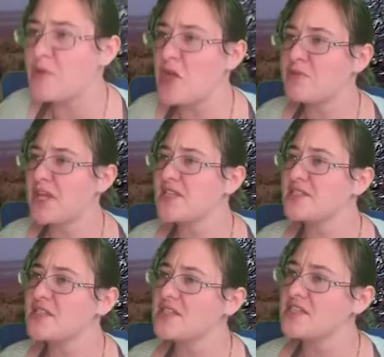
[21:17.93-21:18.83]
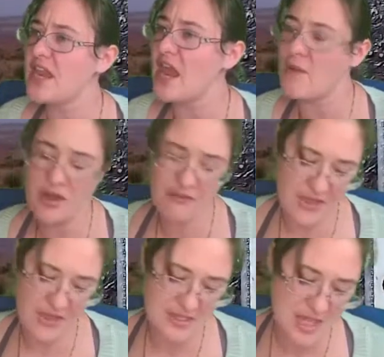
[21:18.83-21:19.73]
places that I want to
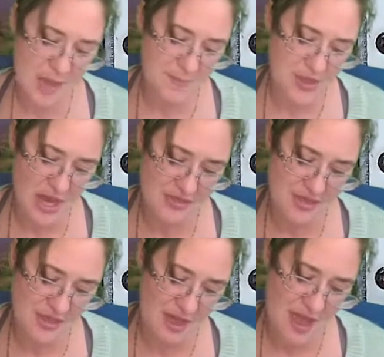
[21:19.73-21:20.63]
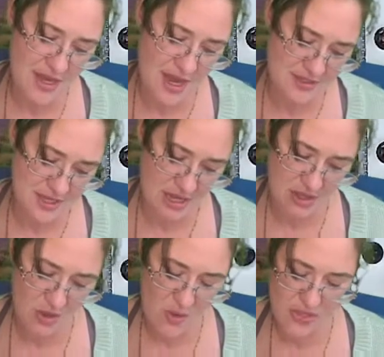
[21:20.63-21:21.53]
fix up that the line accidentally
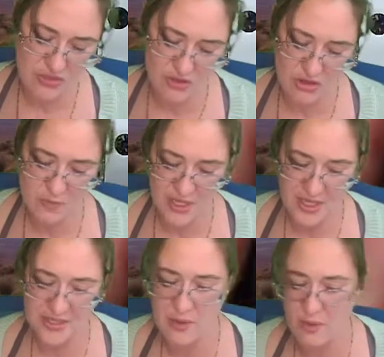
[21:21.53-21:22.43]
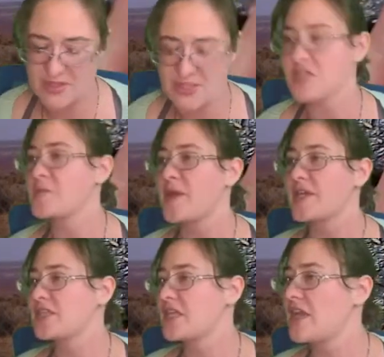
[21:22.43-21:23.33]
went through because I wasn't expecting
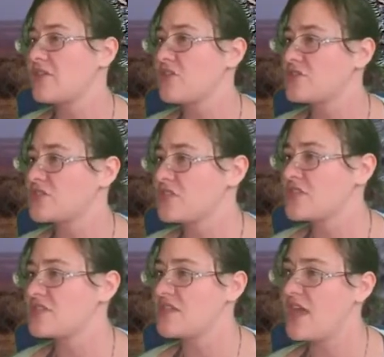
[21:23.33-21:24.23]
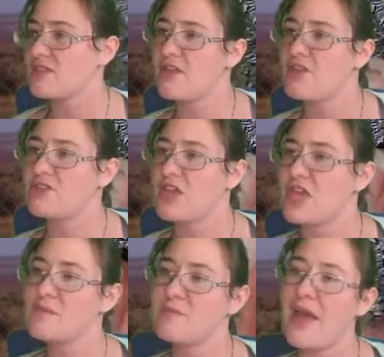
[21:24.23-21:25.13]
it and those this and that and the other thing,
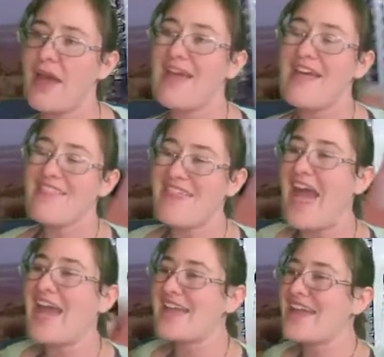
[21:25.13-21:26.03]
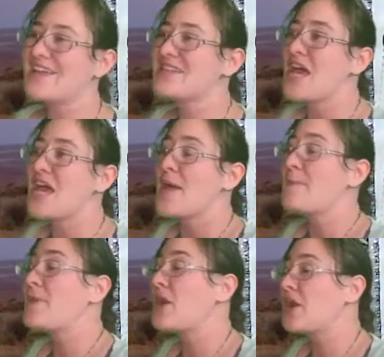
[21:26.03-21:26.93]
but that is
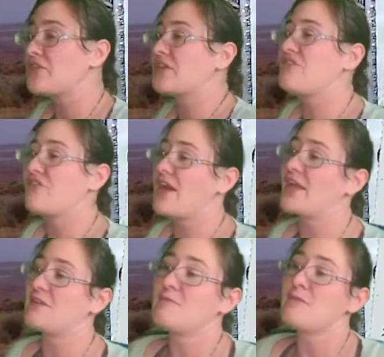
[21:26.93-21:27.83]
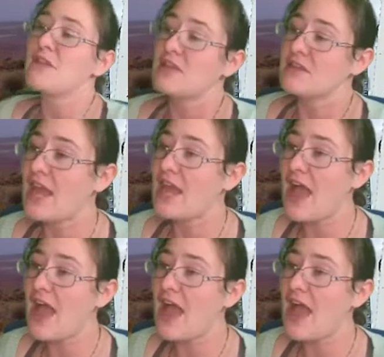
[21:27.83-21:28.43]
perfectly fine. Now,